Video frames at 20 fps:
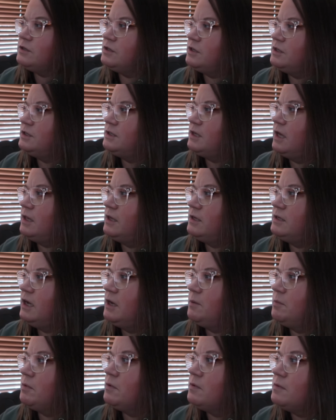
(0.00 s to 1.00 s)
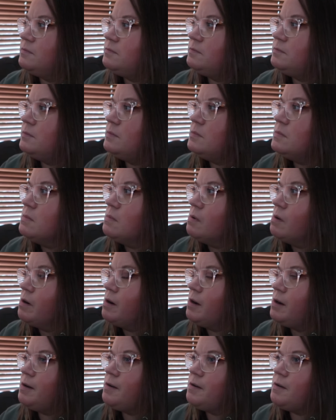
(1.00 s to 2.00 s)
should set the table
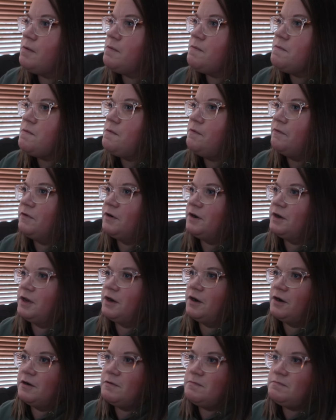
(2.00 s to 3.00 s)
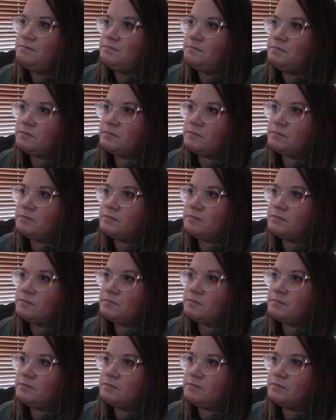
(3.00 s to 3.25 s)
for dinner,